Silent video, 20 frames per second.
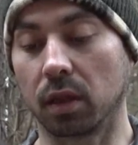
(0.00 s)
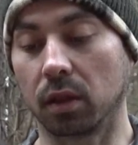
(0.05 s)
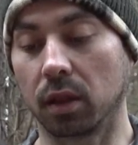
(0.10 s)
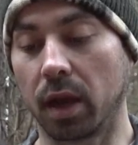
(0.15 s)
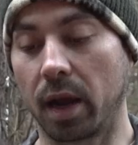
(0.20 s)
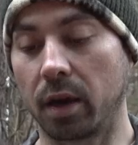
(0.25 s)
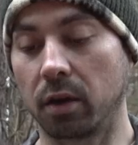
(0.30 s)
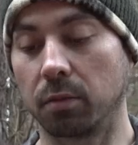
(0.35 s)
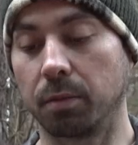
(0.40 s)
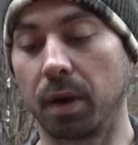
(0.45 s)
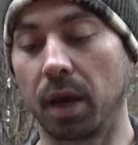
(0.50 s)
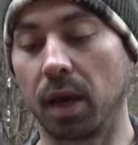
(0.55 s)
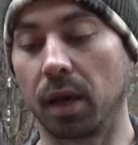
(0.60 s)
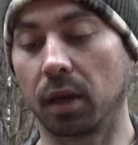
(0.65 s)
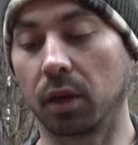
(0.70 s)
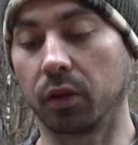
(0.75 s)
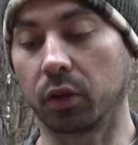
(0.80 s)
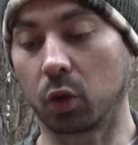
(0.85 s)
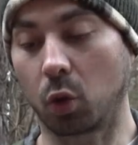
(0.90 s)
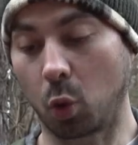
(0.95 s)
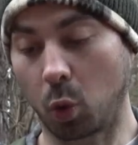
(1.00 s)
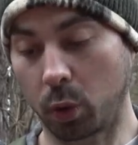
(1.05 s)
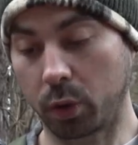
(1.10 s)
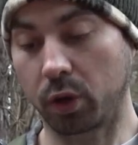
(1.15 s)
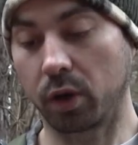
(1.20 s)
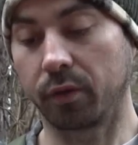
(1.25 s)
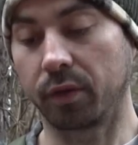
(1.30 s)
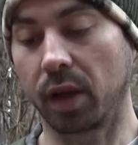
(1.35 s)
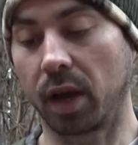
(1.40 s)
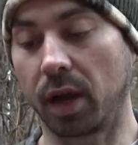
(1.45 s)
loud bang on the
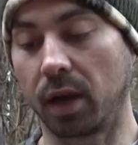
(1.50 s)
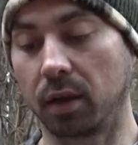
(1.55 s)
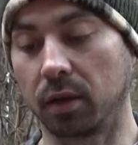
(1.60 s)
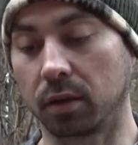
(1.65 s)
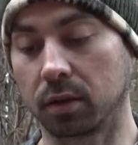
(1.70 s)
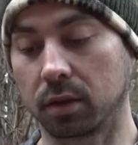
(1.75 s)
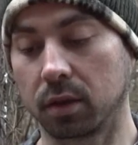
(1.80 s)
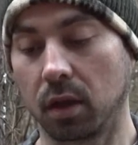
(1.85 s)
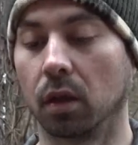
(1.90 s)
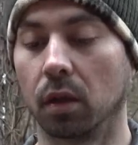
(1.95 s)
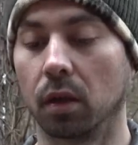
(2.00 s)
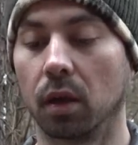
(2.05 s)
corner of the house.